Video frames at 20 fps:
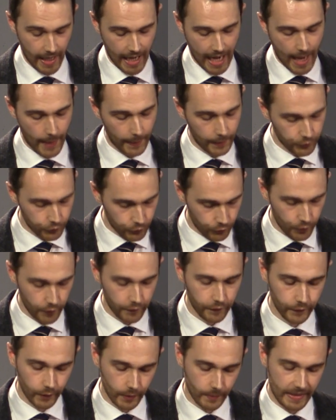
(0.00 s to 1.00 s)
And the
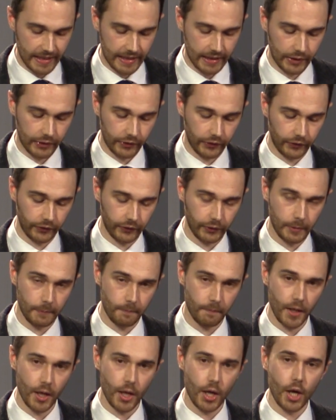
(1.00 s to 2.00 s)
truth remains,
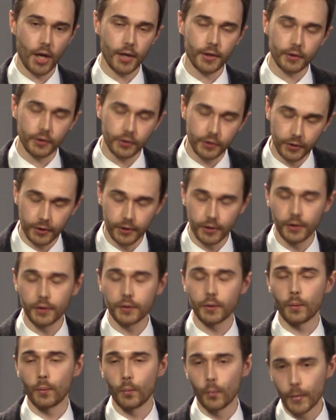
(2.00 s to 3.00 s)

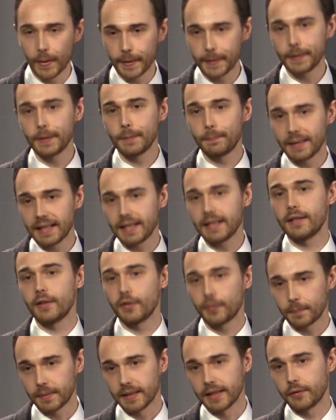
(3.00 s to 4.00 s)
God will be
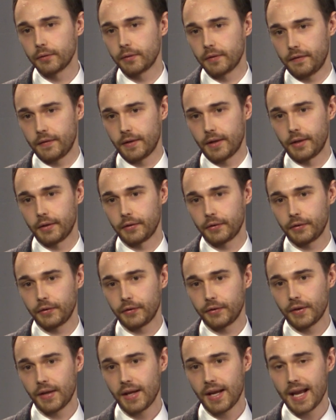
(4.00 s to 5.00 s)
displeased with
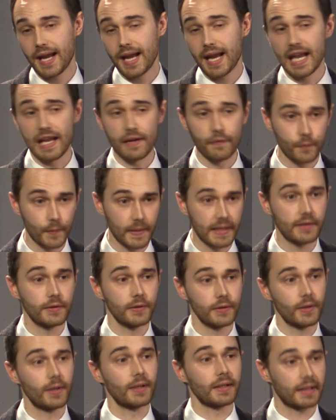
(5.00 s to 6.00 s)
us if we
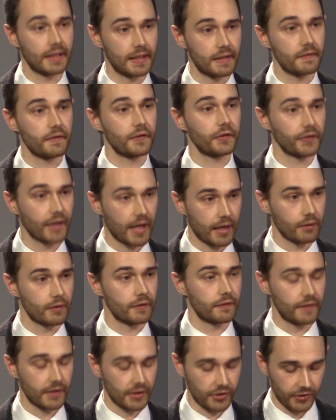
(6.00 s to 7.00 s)
do not give
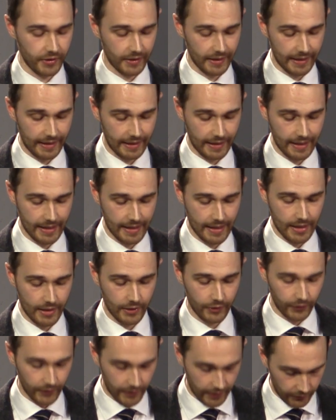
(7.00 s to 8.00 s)
sacrificially
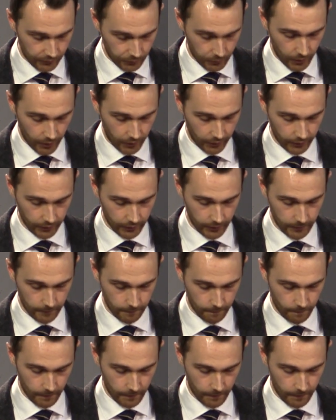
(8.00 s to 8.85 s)
to his work.